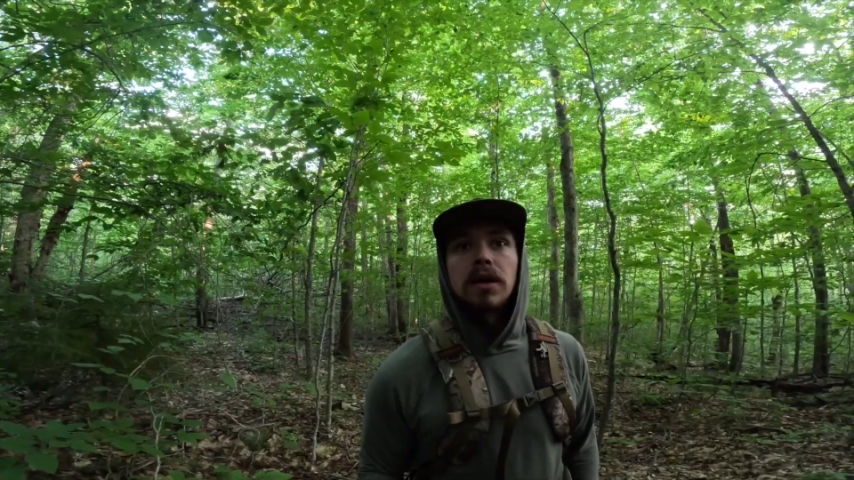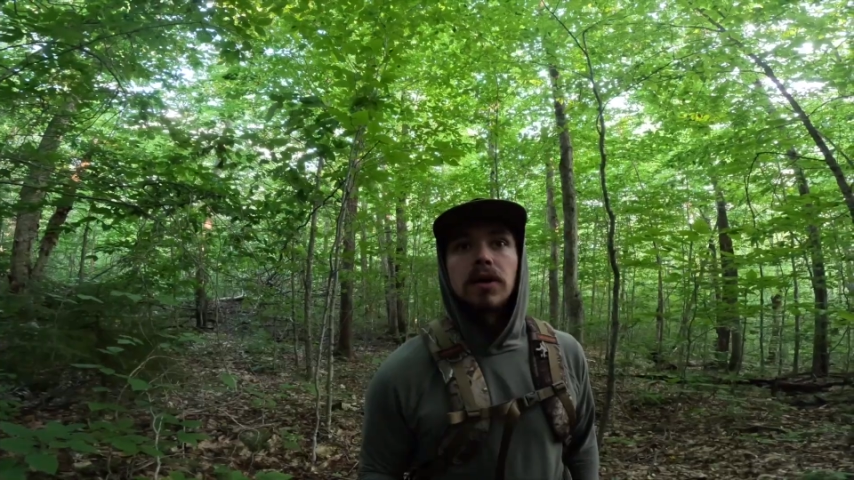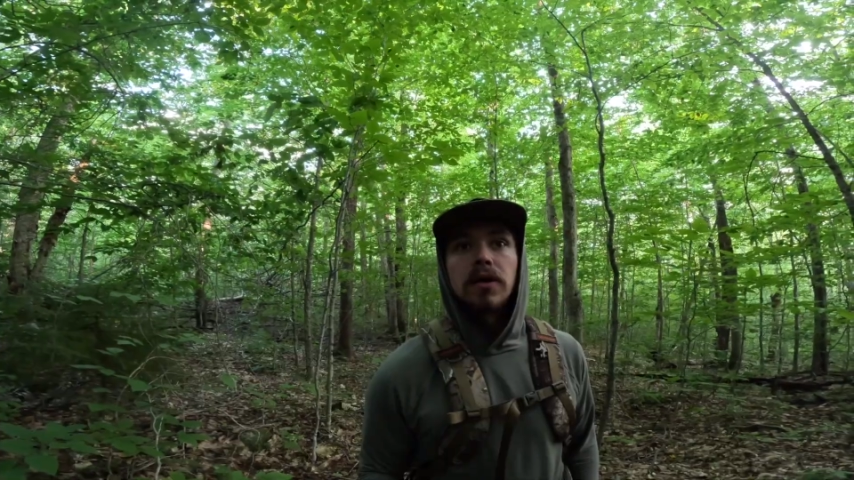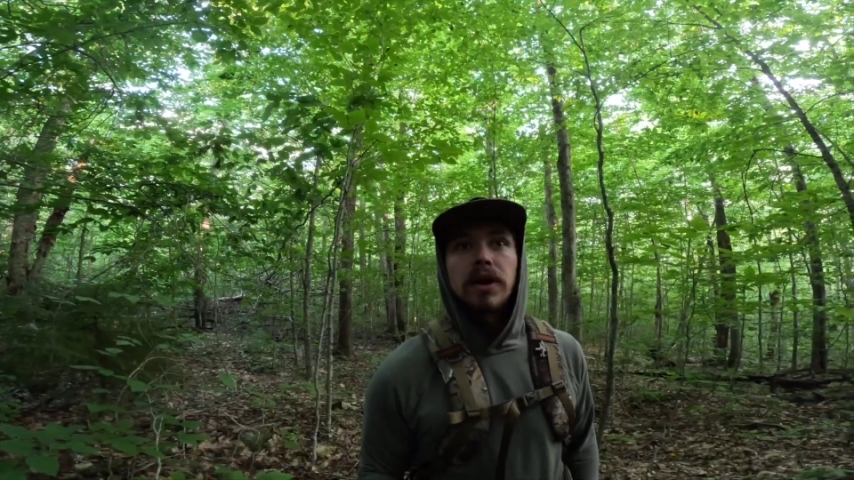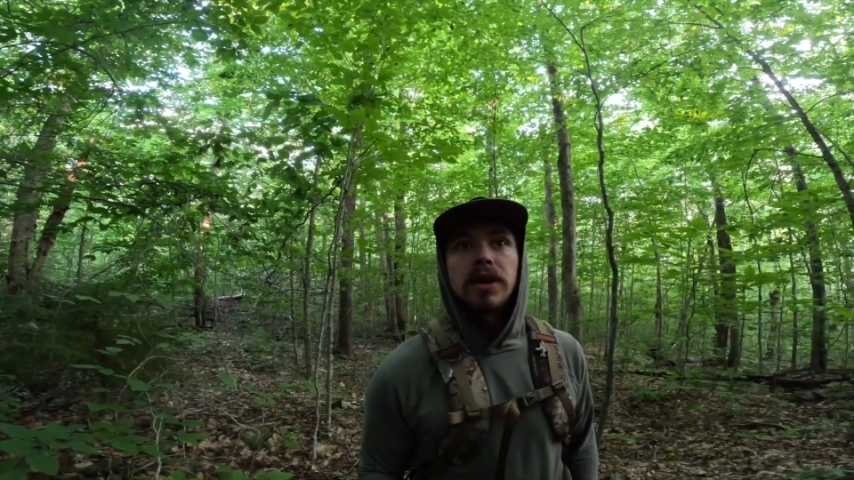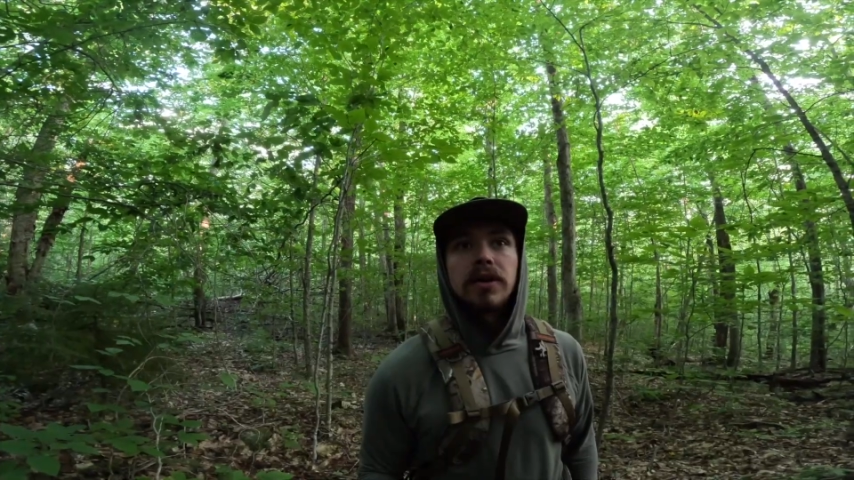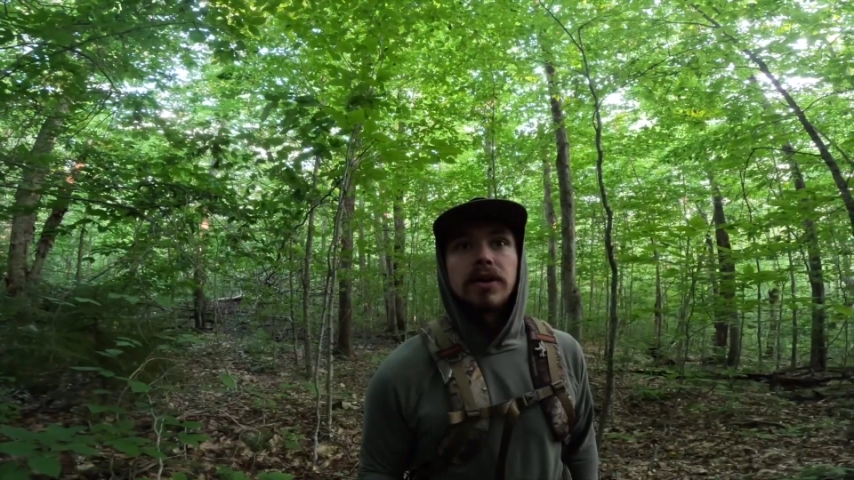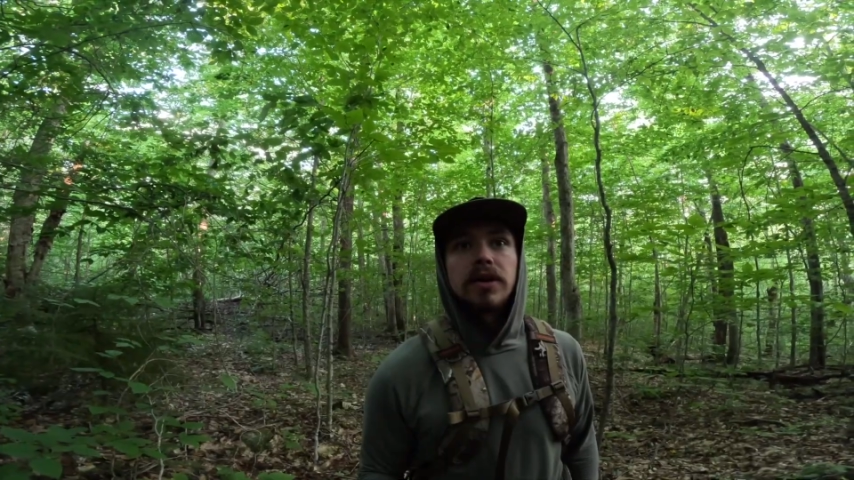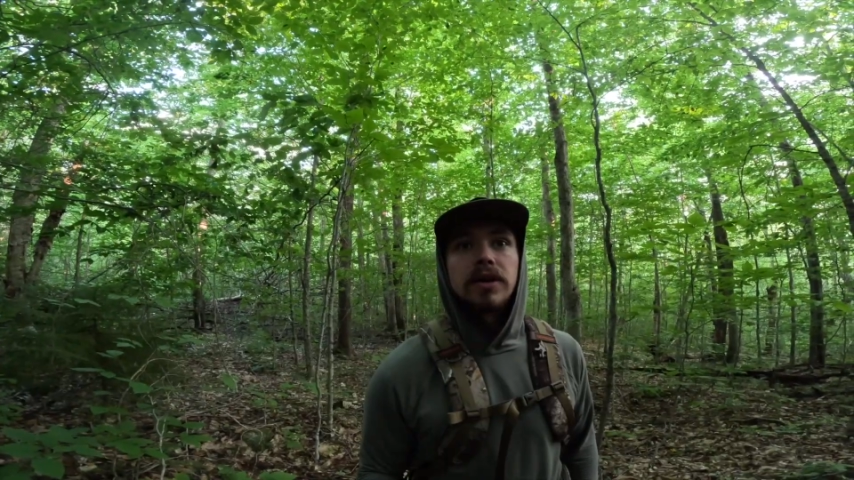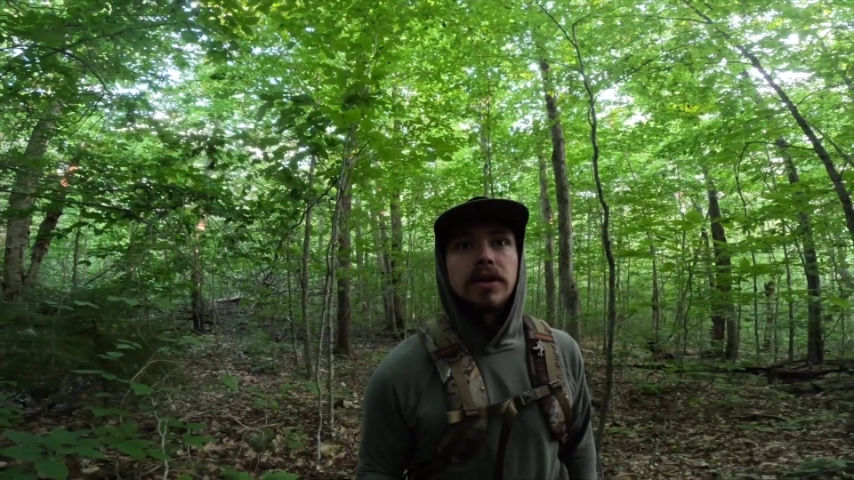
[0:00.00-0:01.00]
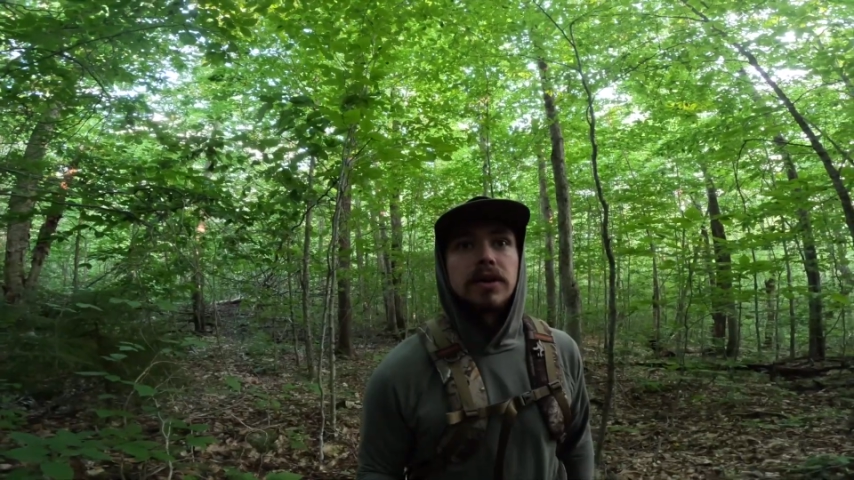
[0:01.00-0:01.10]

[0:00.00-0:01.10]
Go ahead, you're good.